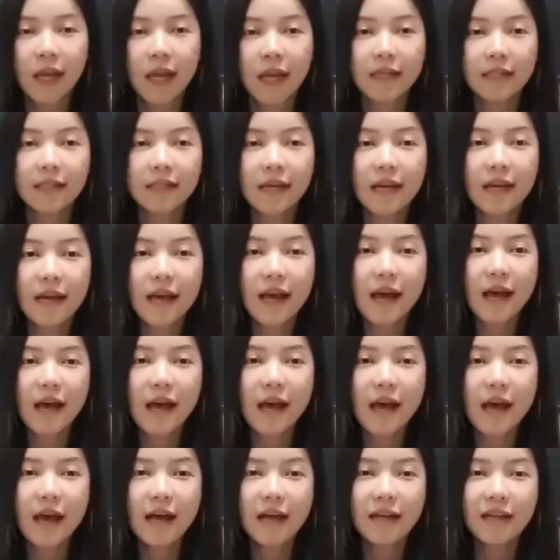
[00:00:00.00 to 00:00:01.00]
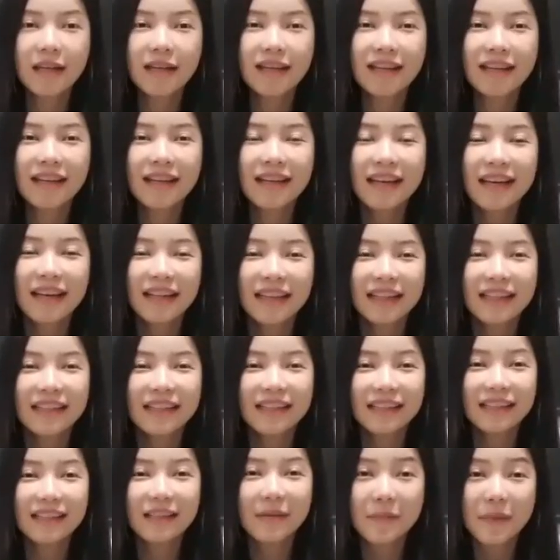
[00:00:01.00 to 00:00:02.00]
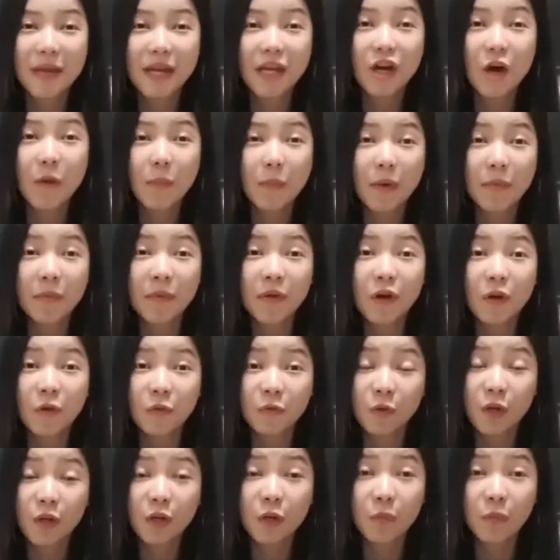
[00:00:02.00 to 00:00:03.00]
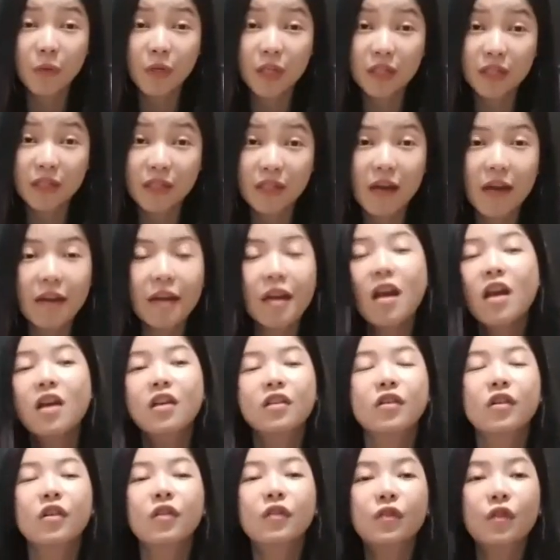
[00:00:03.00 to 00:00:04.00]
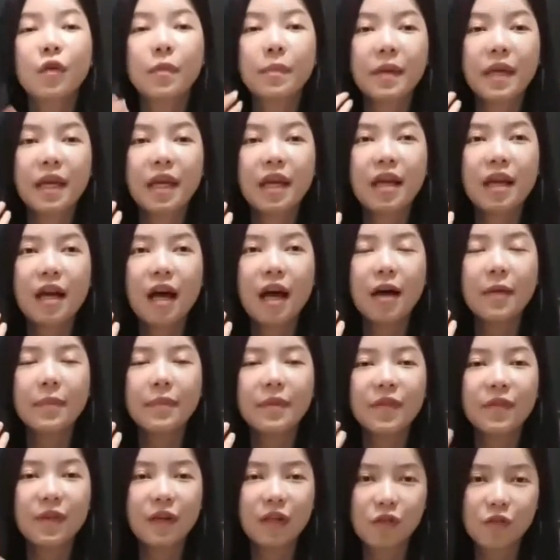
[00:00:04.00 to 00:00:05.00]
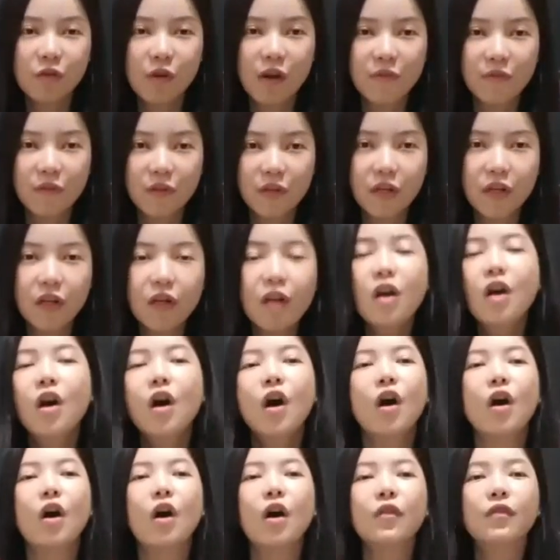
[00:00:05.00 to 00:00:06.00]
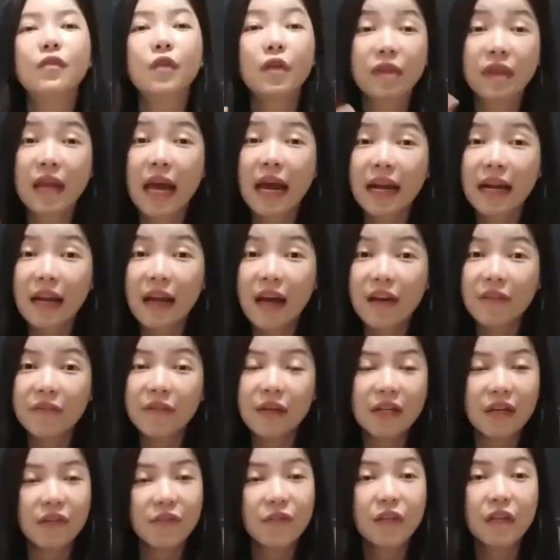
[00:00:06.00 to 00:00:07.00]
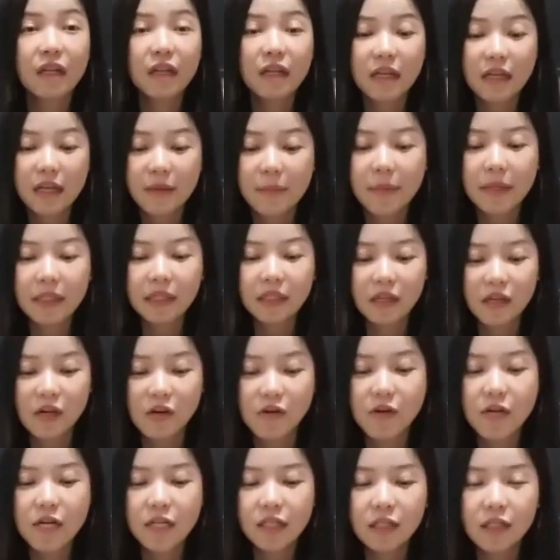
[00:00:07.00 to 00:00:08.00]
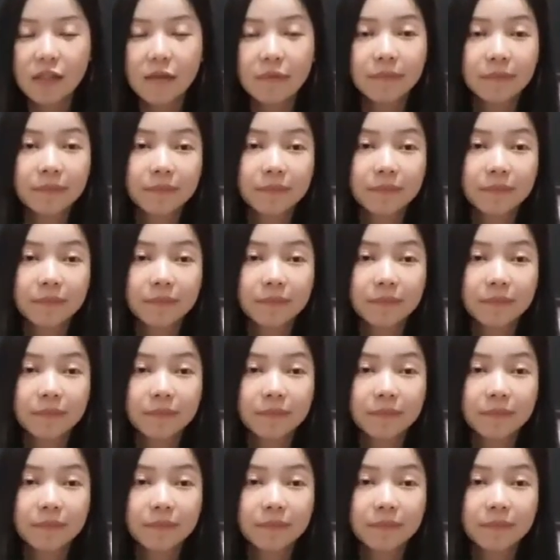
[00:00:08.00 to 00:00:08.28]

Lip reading: and ta-da! This is the main compartment of what you put inside. So for me, if I travel or for nightlife, I definitely need my cigarettes.